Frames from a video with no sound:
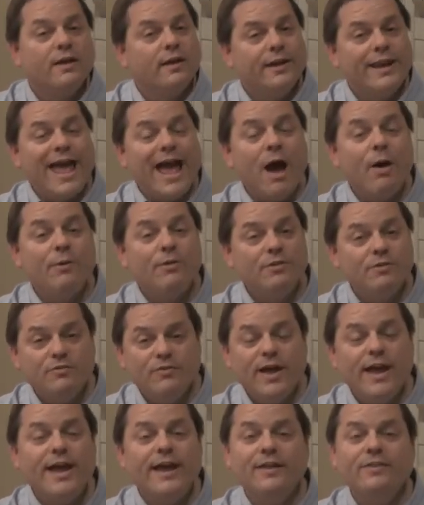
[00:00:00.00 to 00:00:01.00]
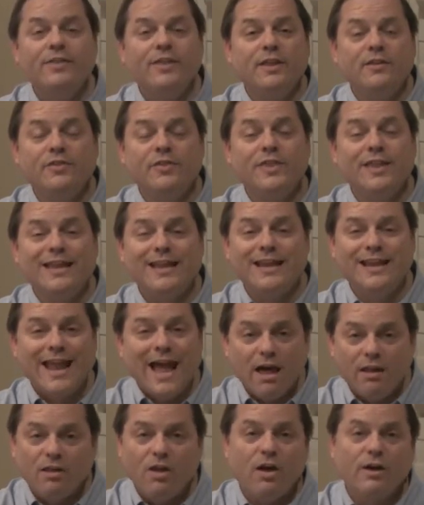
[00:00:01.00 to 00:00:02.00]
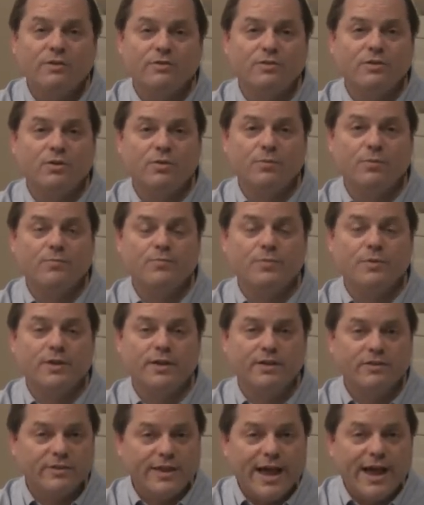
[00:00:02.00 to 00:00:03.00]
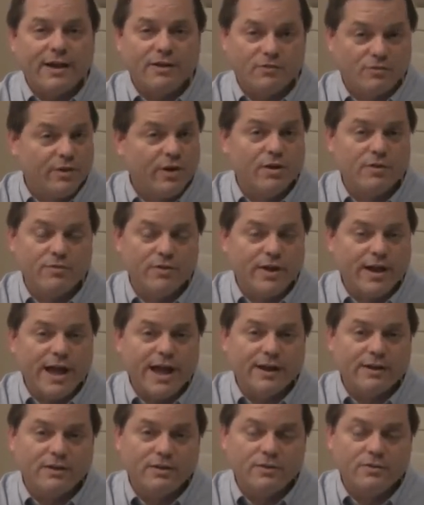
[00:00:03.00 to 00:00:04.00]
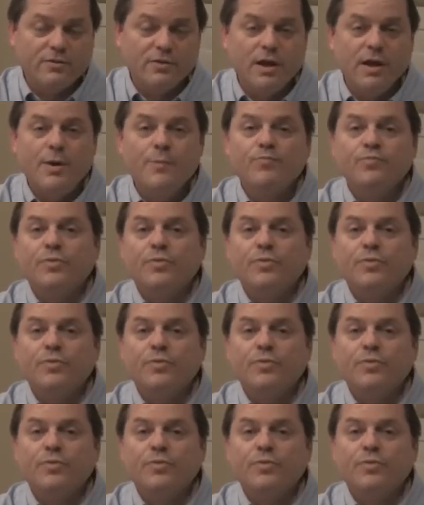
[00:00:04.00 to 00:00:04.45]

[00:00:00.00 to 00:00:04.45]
now in the vein the naloxone is very, very active